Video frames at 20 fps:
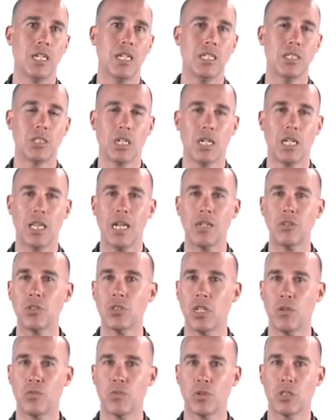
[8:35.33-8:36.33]
as it allows
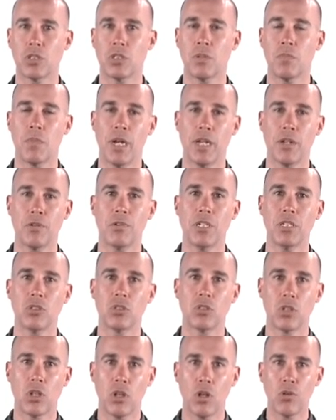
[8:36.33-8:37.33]
networks to migrate
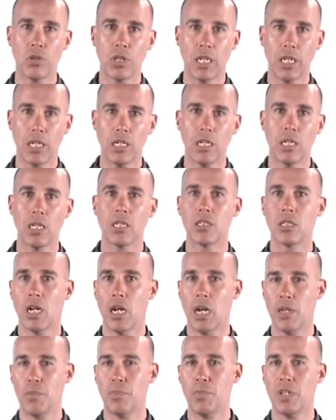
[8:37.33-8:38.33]
slowly to
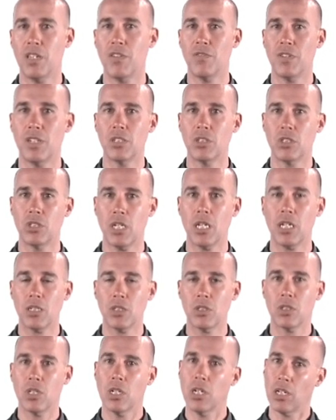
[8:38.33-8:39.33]

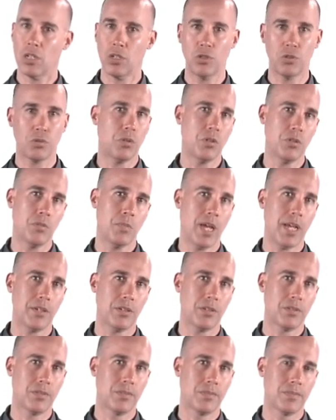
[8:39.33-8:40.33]
IPv6 in a controlled
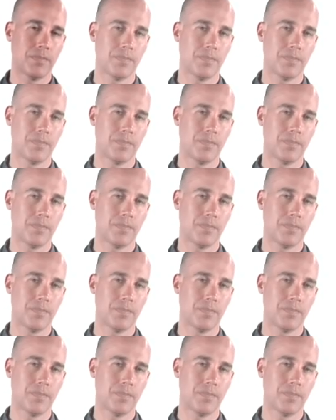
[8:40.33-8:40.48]
manner.